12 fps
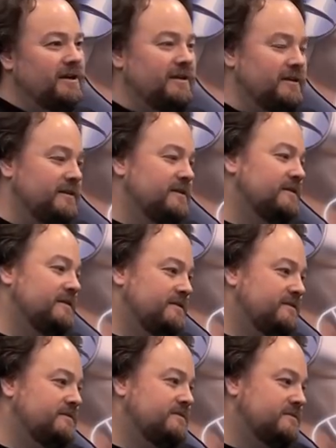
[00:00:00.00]

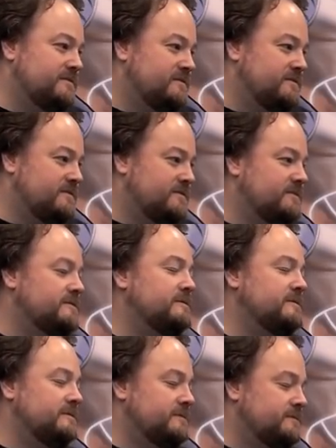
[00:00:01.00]

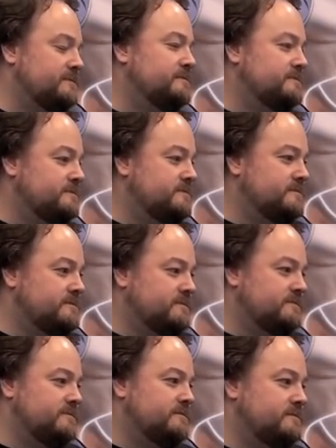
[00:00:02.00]
No words are spoken by the person on screen.